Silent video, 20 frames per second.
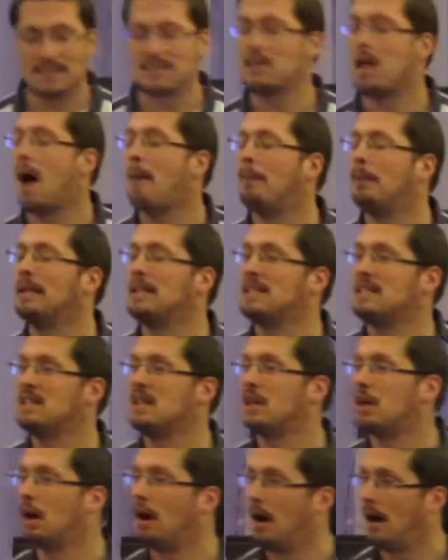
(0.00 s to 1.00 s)
that is not
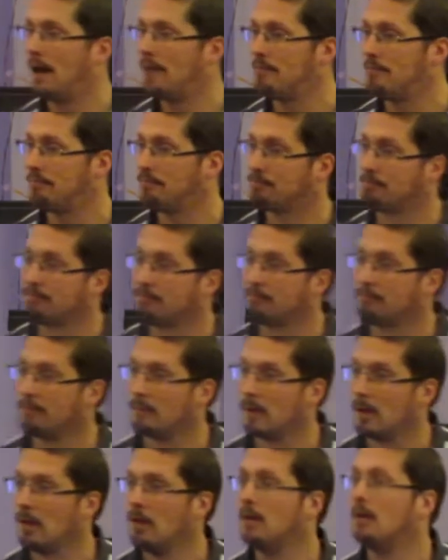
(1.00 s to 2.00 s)
pleasing to God,
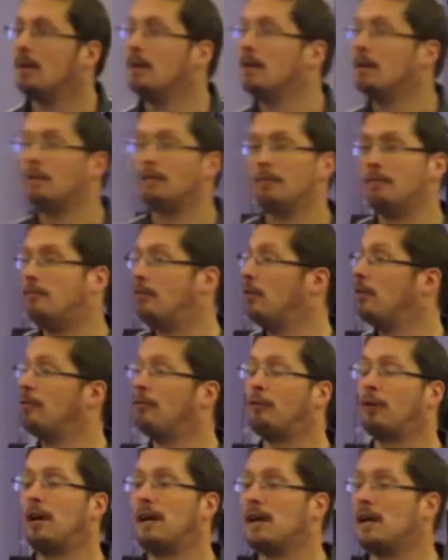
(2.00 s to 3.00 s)
feel
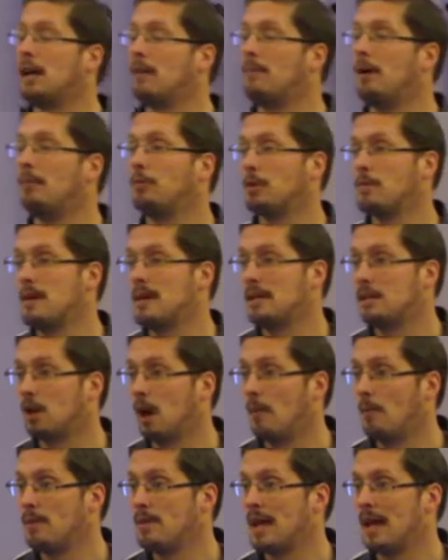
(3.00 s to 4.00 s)
free to come up to me and
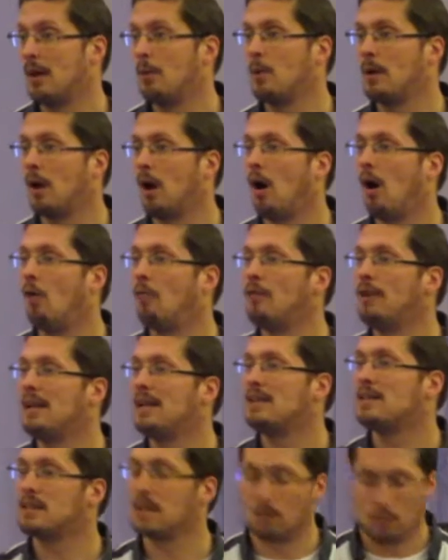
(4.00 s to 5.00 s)
tell me that. We all
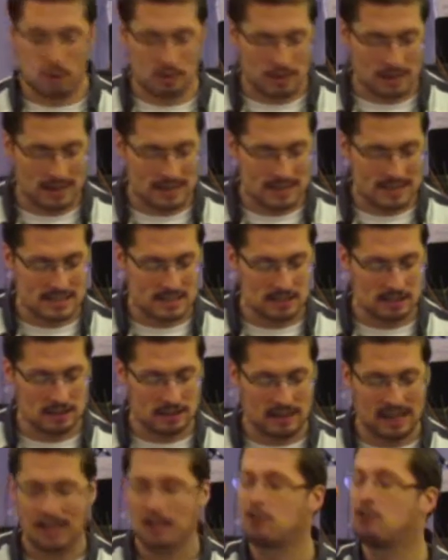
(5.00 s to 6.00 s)
need someone that's
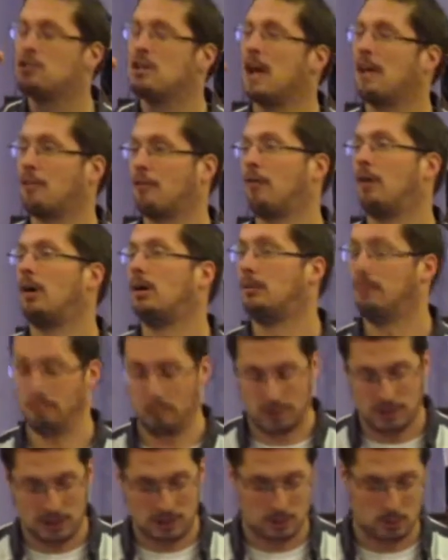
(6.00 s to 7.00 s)
like a Jethro,
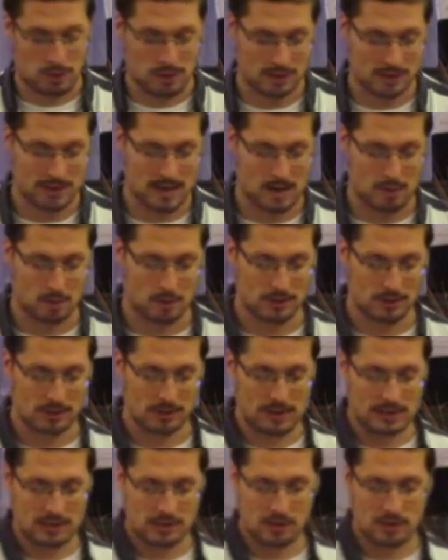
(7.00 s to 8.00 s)
which is what his name was.
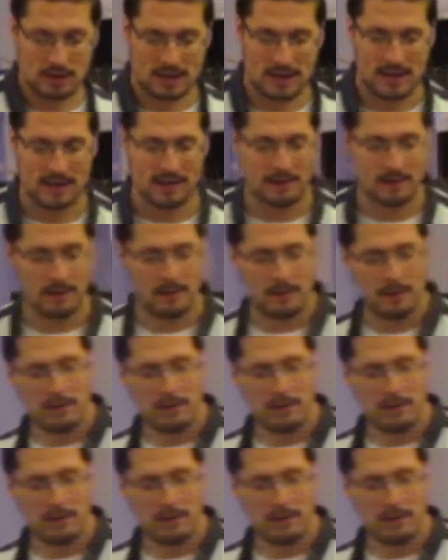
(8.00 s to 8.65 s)
So let's look at